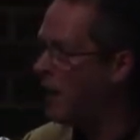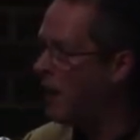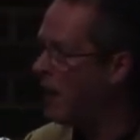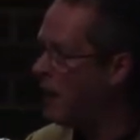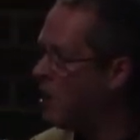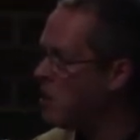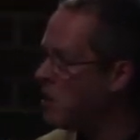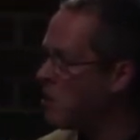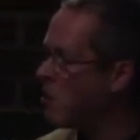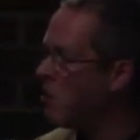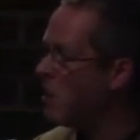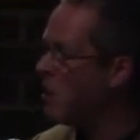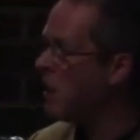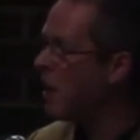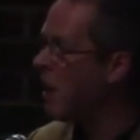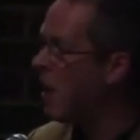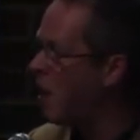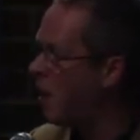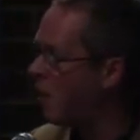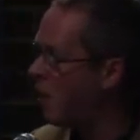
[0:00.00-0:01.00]
it is
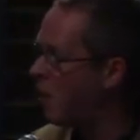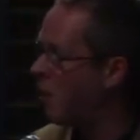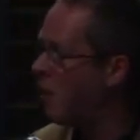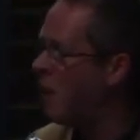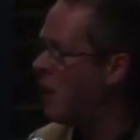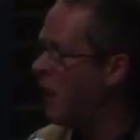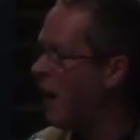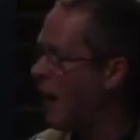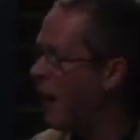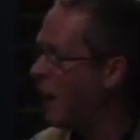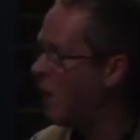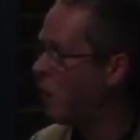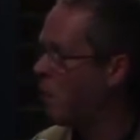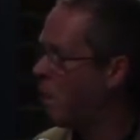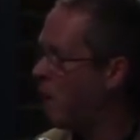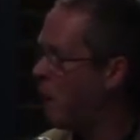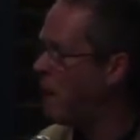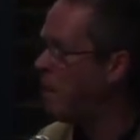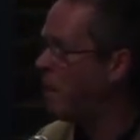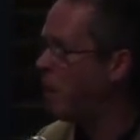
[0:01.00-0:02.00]
treating us as
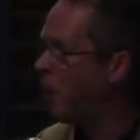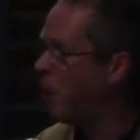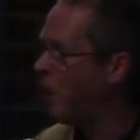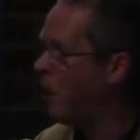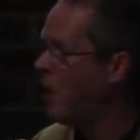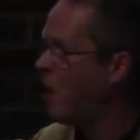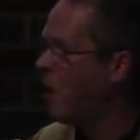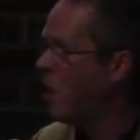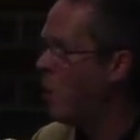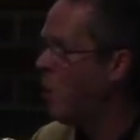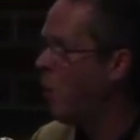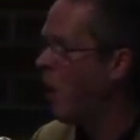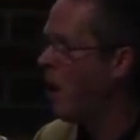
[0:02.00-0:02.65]
people who